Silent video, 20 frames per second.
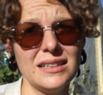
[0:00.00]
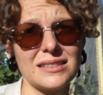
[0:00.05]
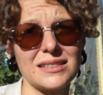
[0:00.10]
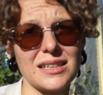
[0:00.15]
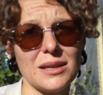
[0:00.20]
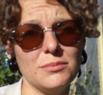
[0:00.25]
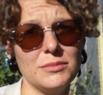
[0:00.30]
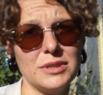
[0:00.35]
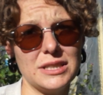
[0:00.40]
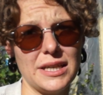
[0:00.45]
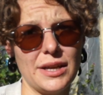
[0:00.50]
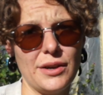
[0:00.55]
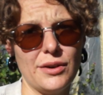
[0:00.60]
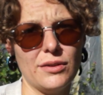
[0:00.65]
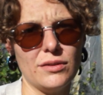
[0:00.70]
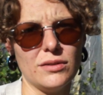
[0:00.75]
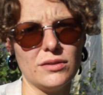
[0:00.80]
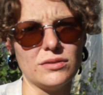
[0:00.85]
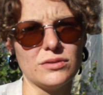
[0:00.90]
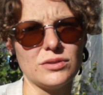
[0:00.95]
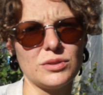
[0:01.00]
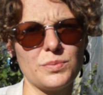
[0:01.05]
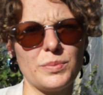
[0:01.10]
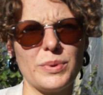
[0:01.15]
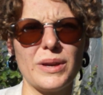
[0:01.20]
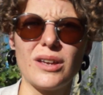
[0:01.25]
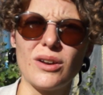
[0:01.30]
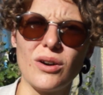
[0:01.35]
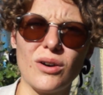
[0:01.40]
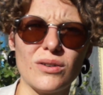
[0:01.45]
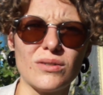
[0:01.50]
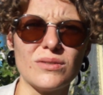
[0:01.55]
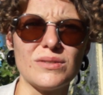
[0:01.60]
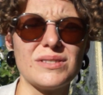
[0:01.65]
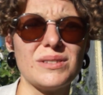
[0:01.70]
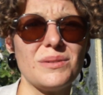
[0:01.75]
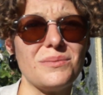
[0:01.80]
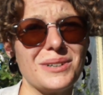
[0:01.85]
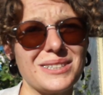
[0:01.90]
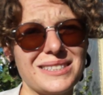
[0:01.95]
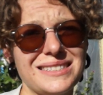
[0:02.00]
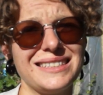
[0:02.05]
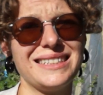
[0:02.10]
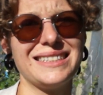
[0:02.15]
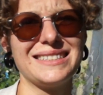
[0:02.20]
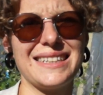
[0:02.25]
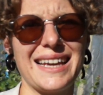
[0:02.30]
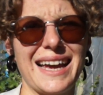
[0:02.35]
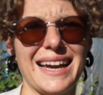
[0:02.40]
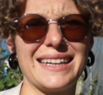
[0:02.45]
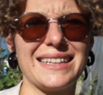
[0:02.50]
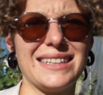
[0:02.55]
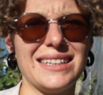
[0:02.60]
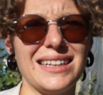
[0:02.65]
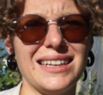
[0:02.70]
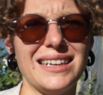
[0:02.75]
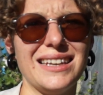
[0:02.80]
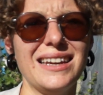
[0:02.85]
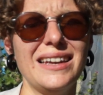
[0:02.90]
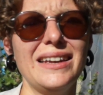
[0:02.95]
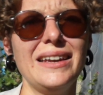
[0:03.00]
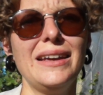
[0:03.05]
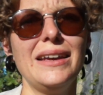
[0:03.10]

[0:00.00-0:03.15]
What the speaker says: some materials because there wasn't exactly